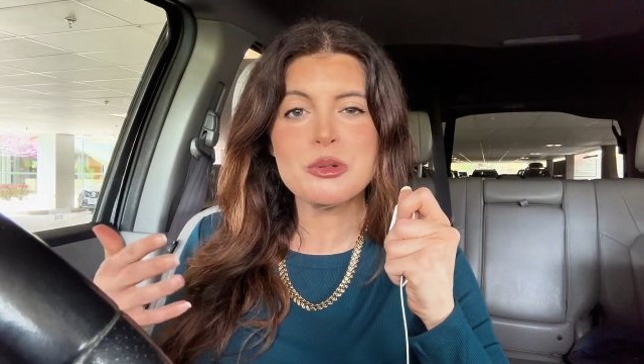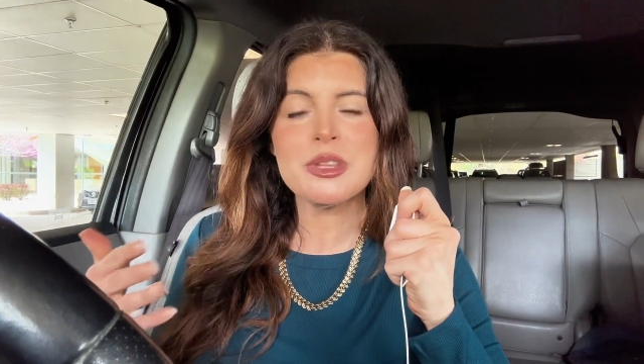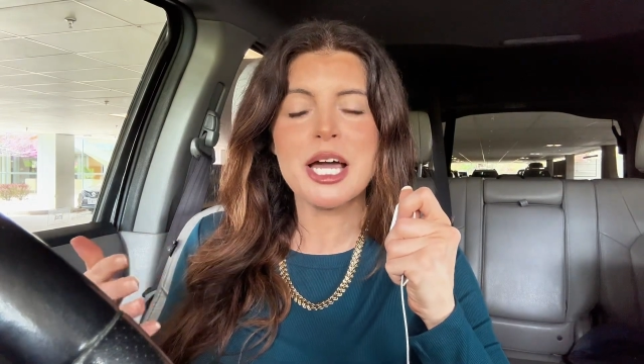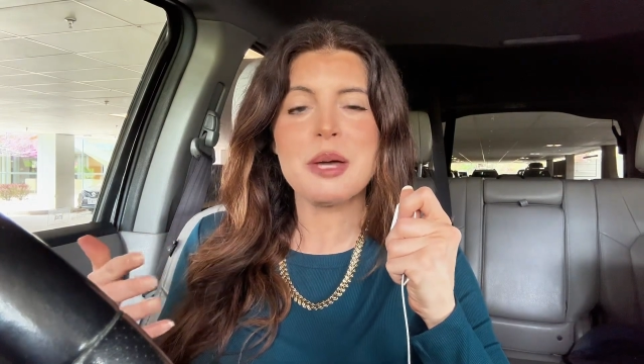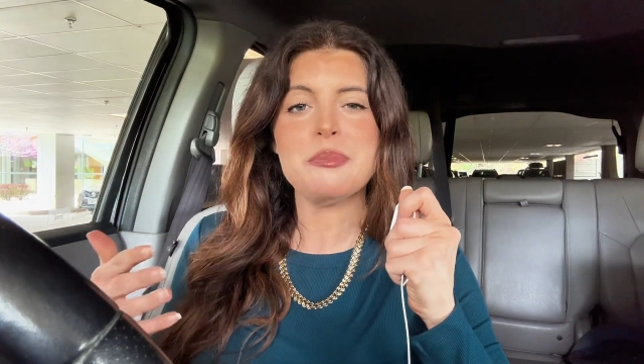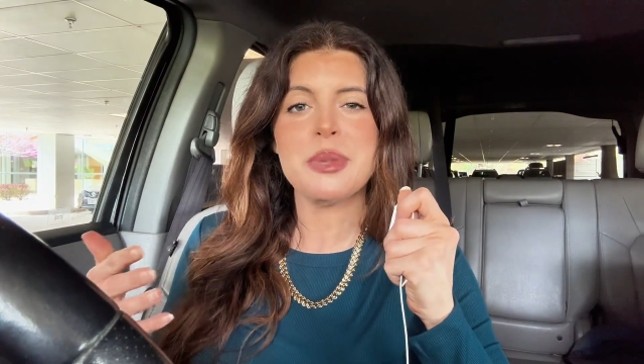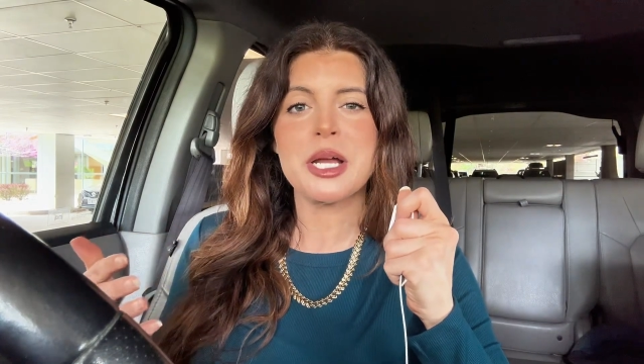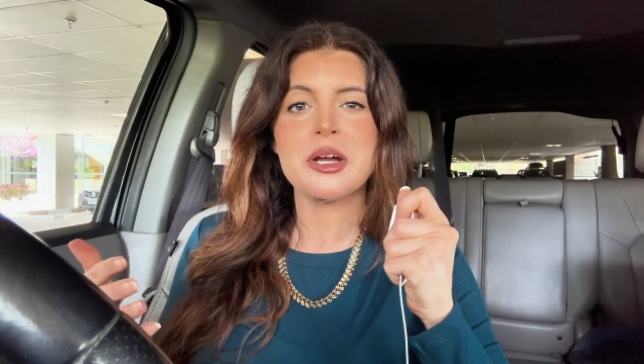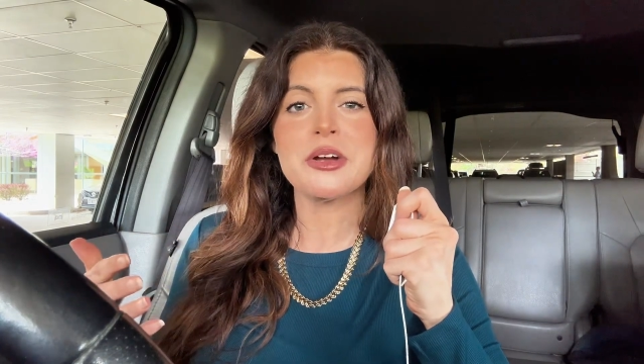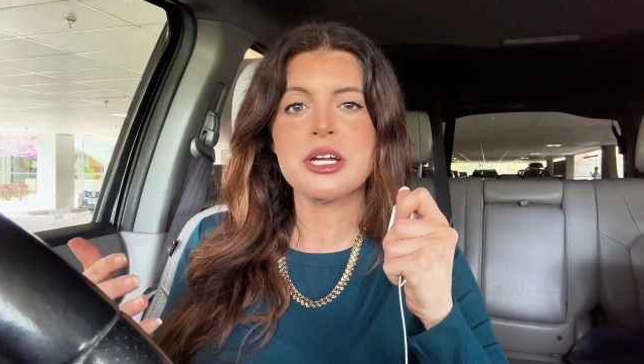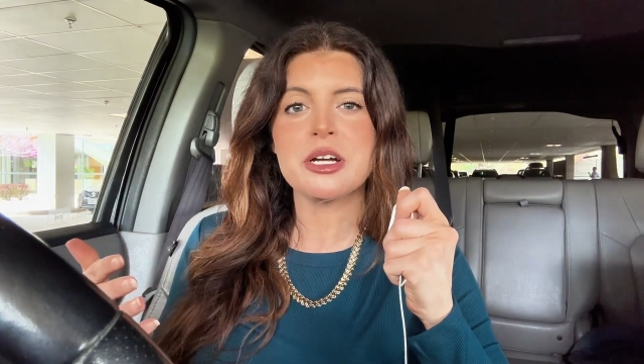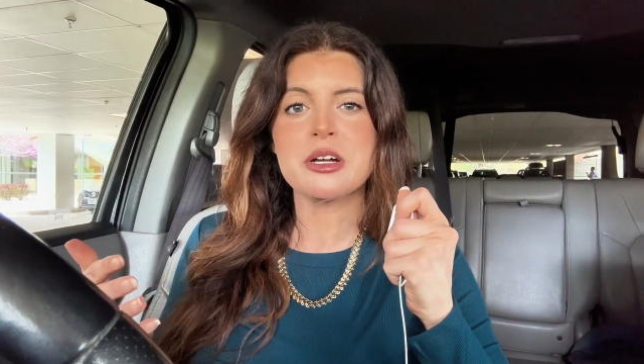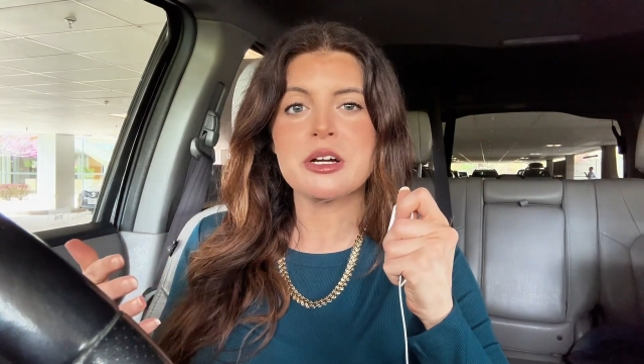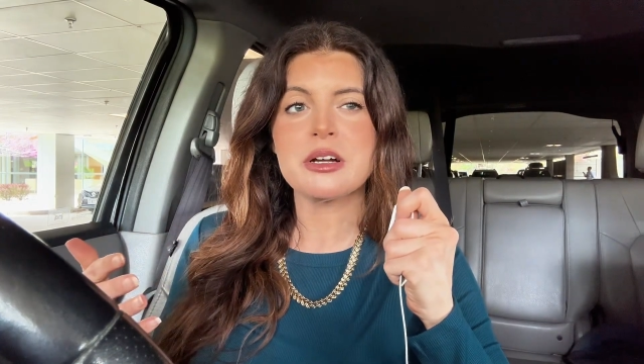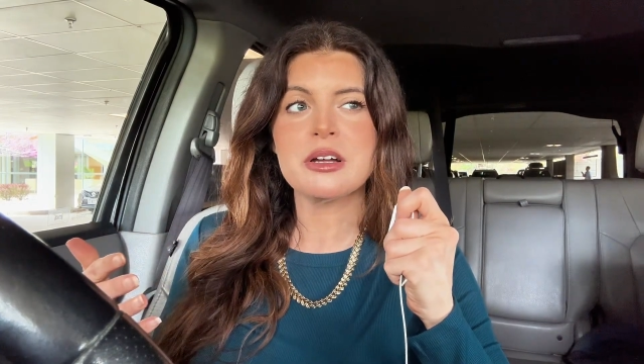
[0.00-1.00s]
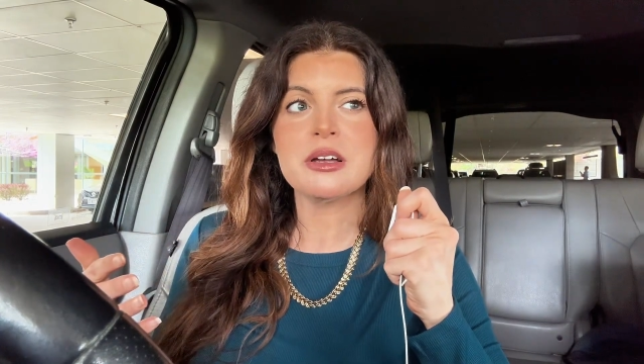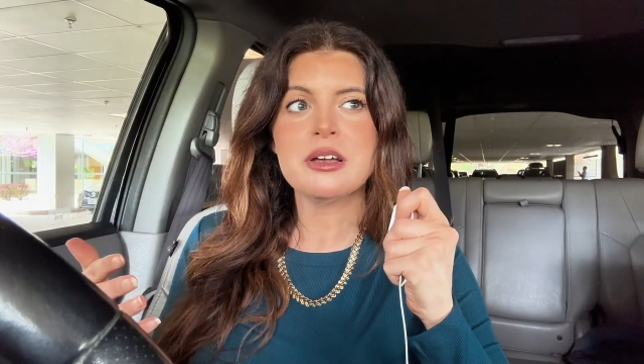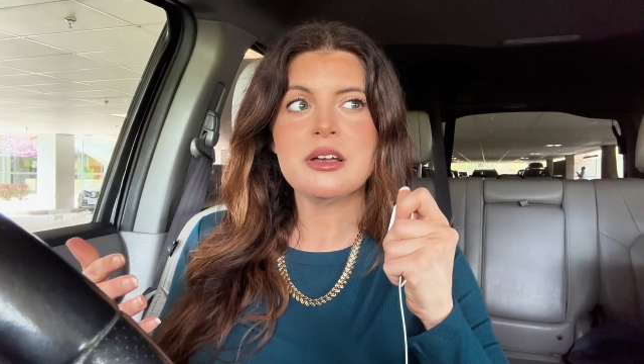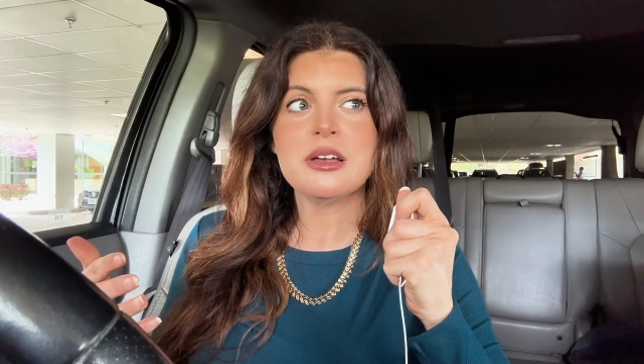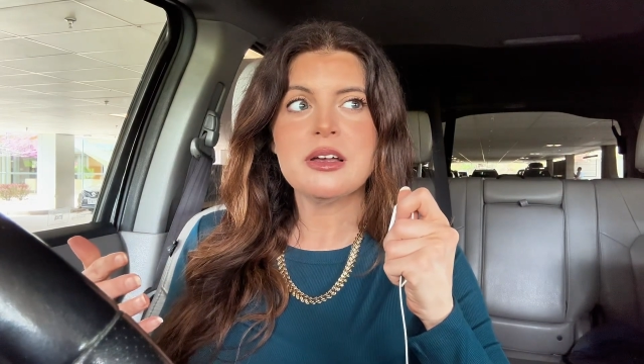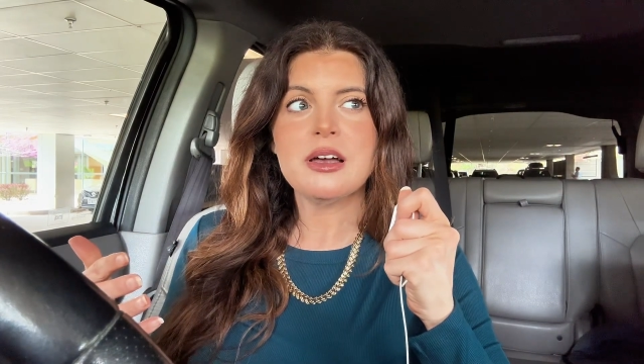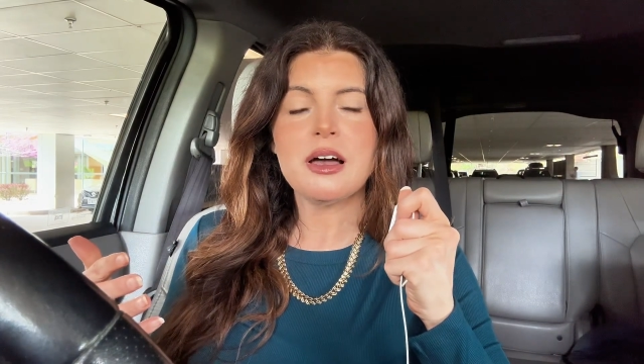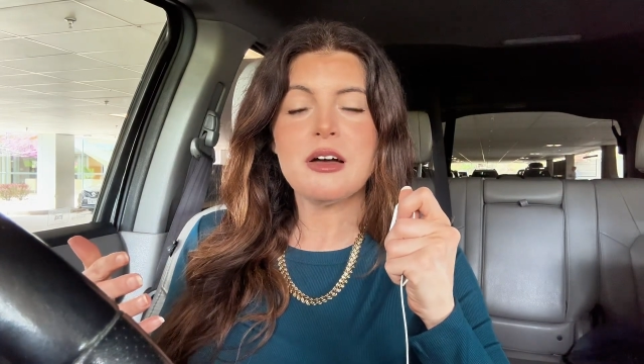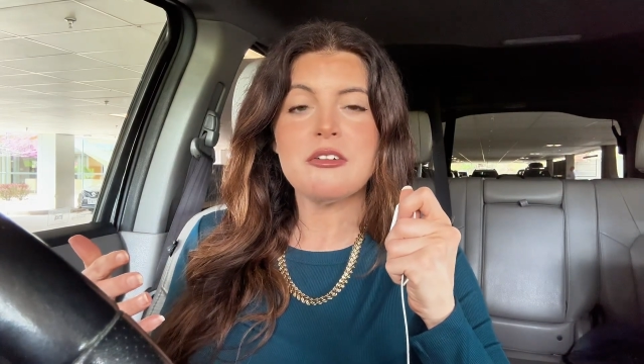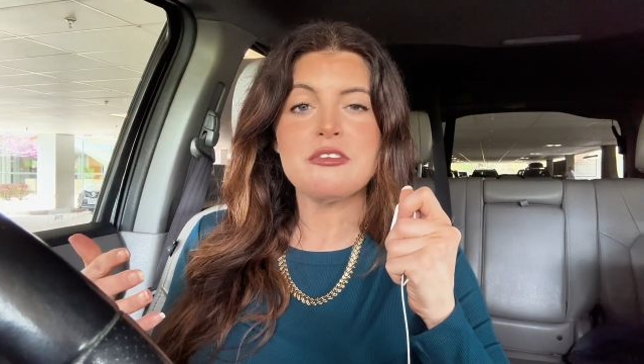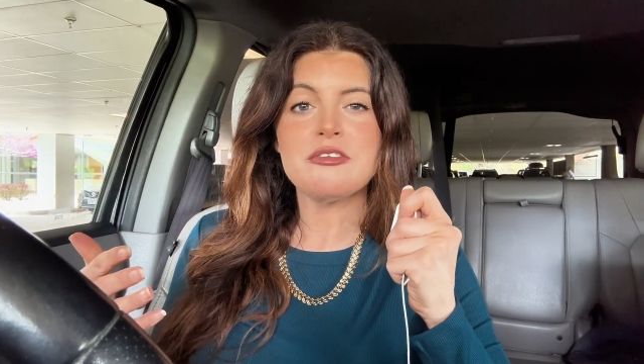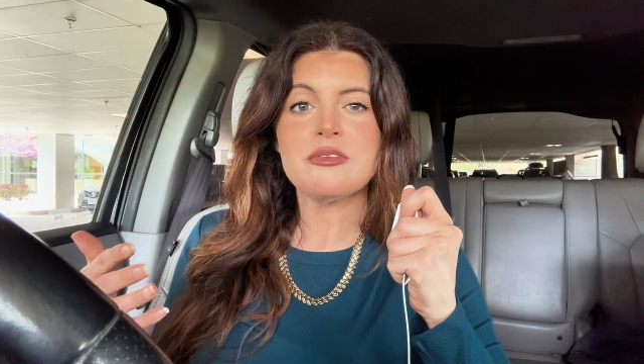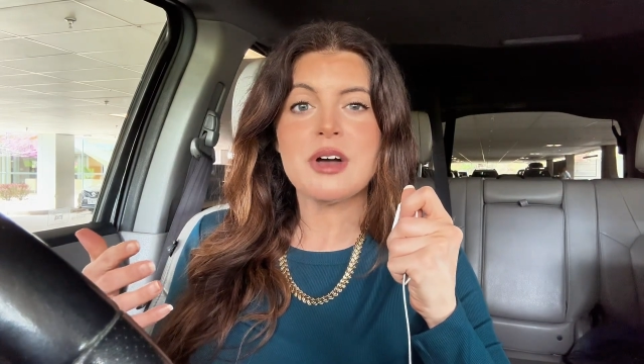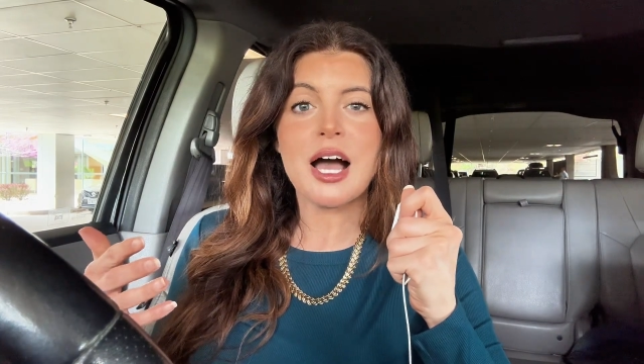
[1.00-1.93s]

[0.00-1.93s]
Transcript: that barrier of,